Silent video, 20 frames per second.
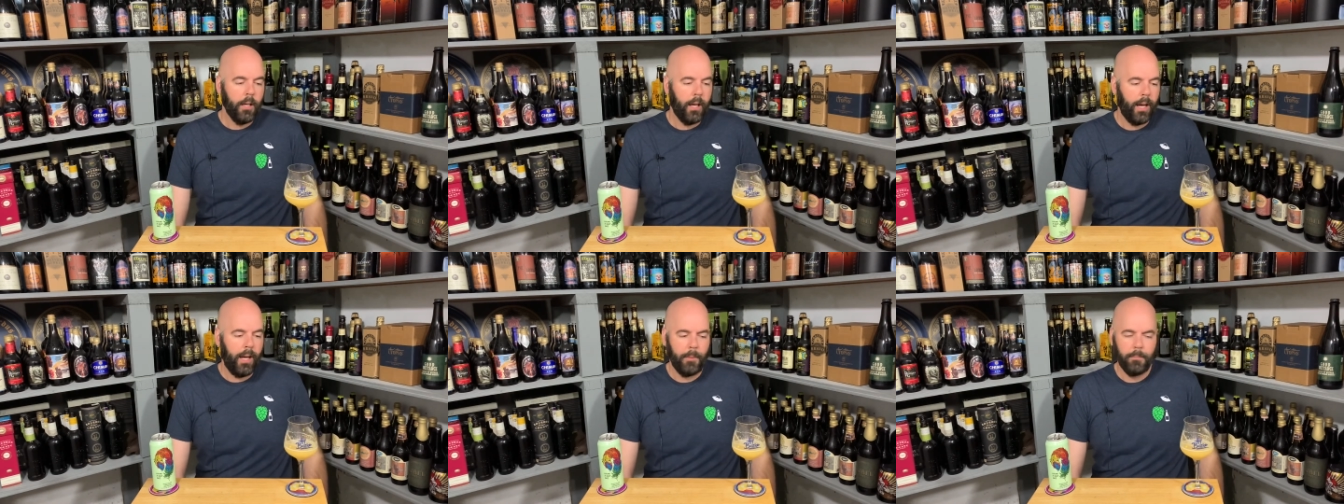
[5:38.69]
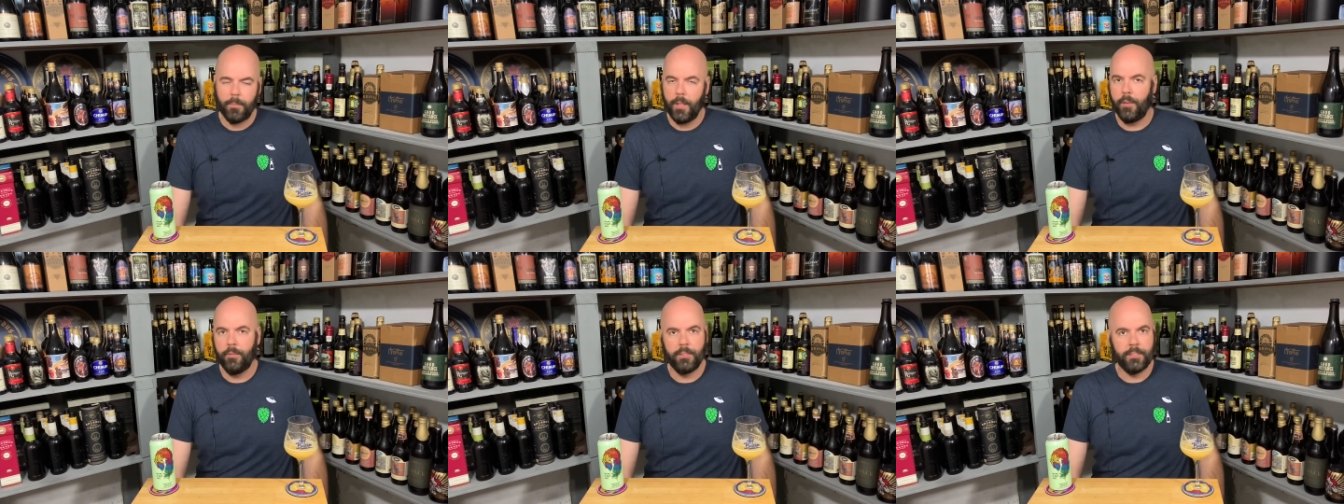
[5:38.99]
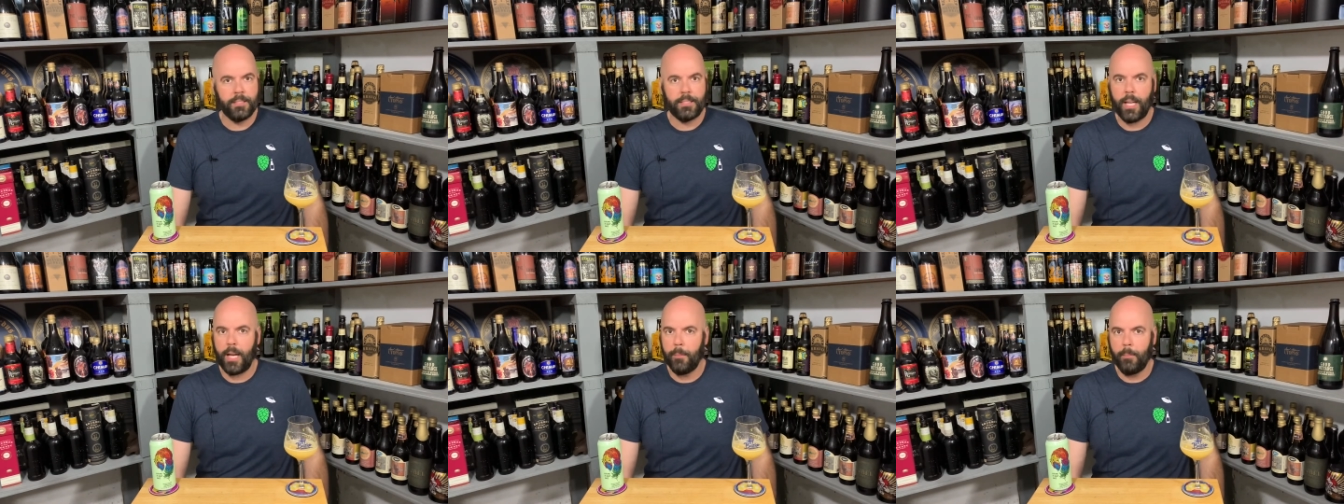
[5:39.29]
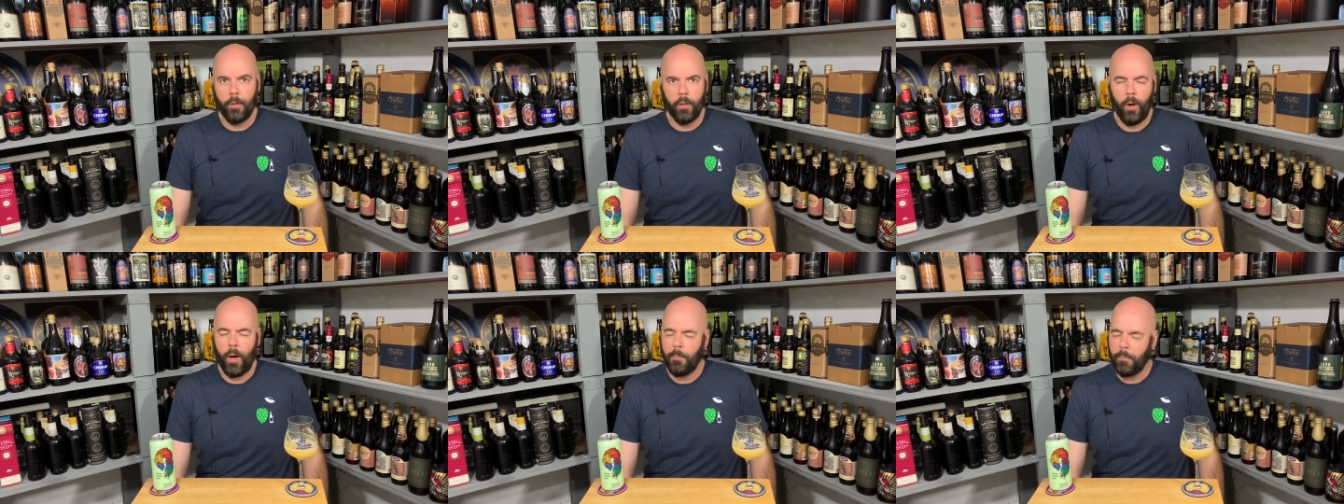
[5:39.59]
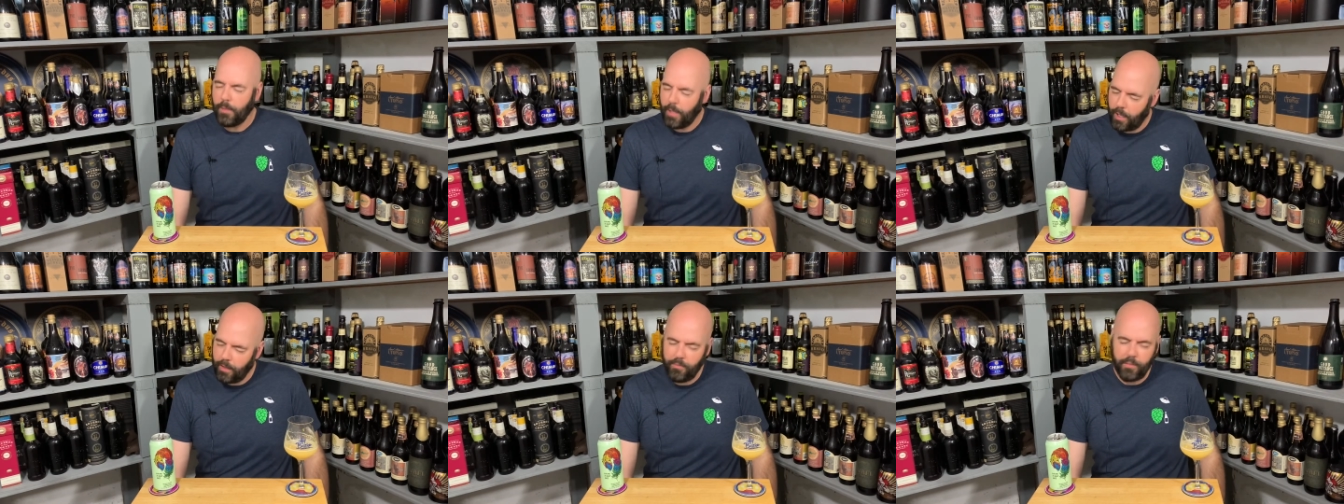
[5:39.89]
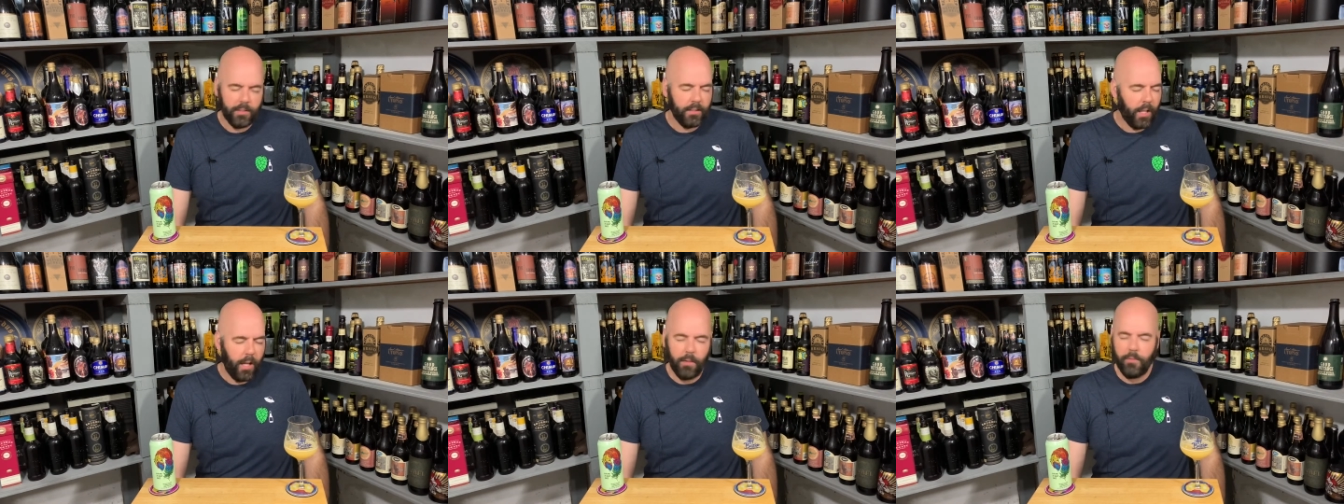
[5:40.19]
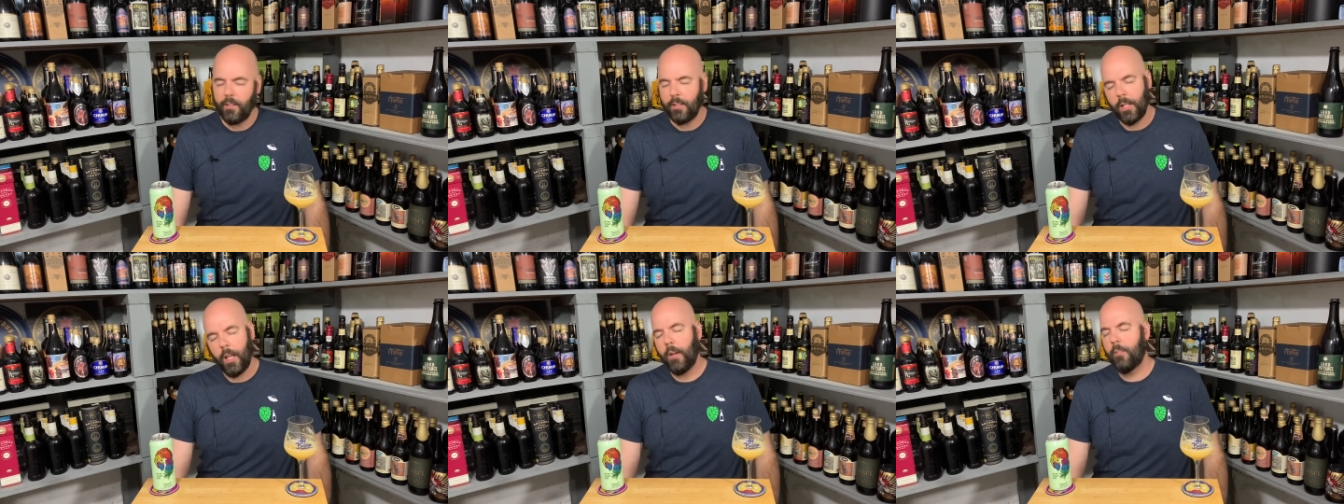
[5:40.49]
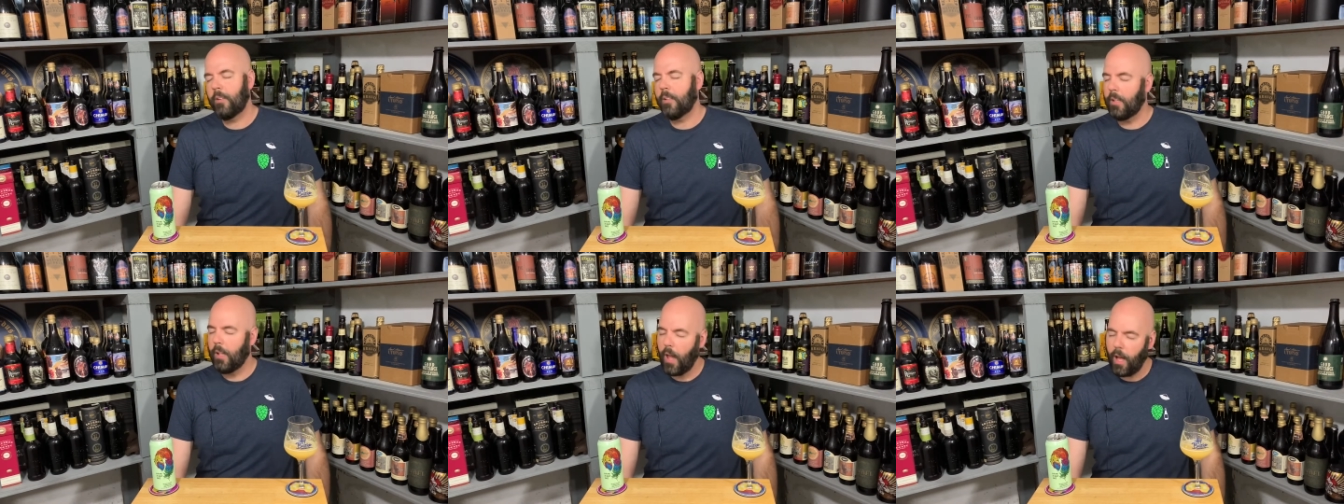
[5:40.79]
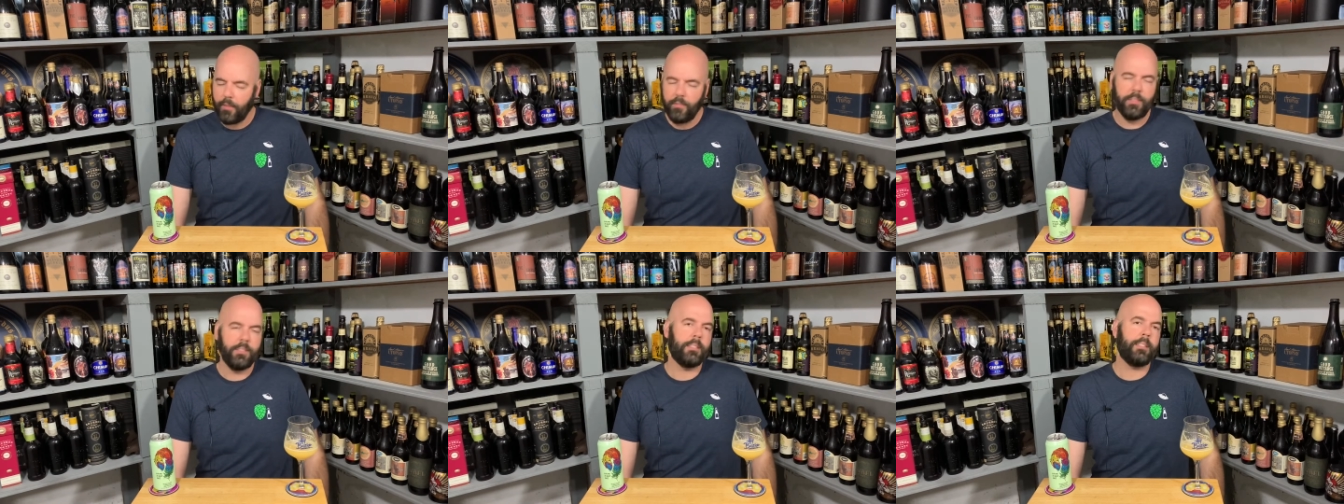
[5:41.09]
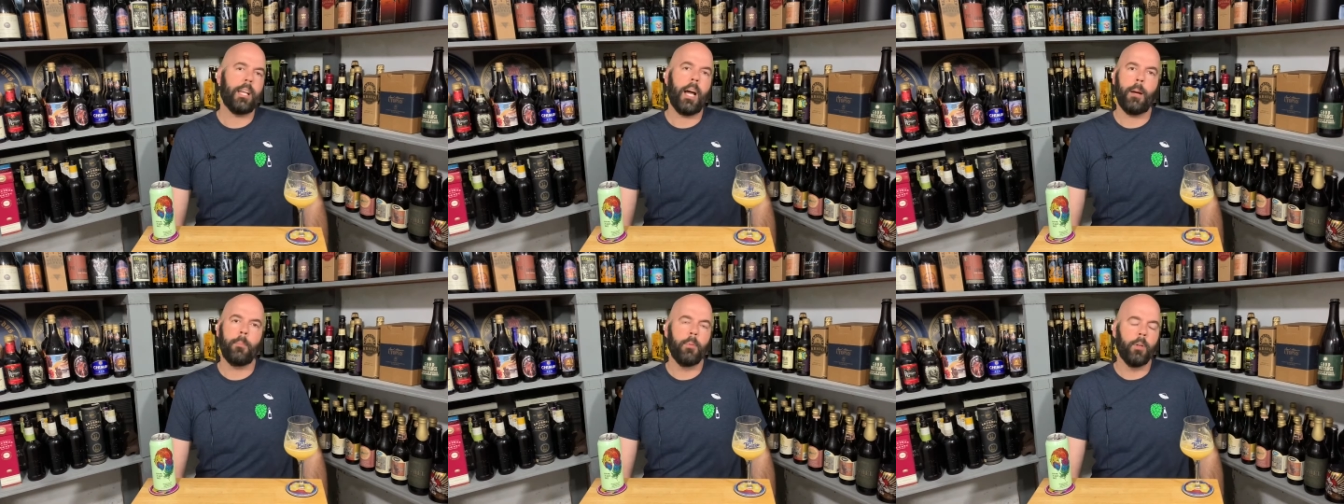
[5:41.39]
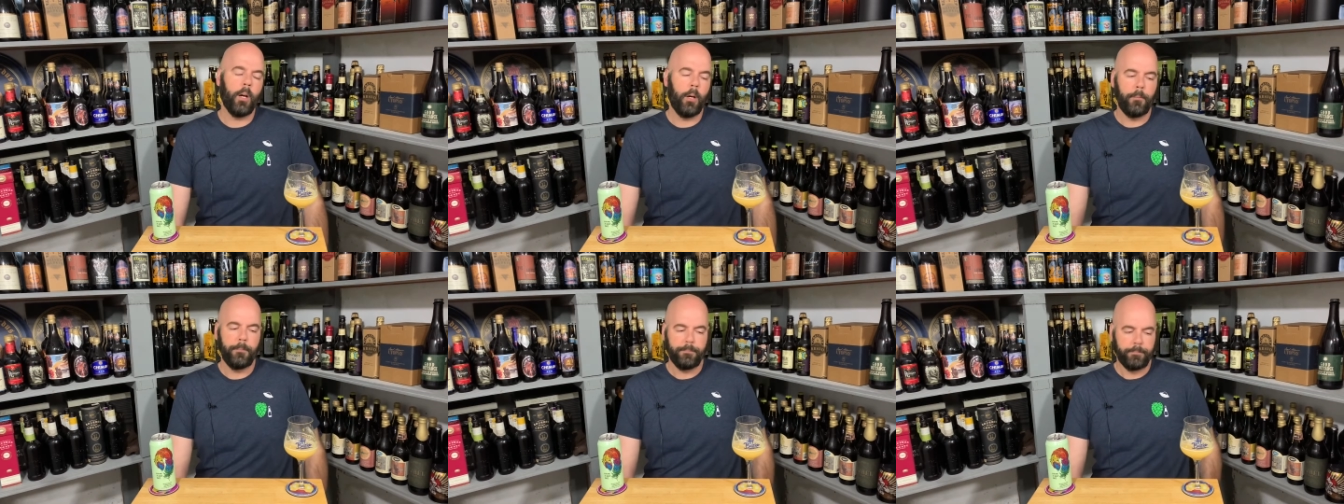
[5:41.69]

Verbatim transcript: I'm loving Sabro. I'm loving, loving, loving, loving Sabro.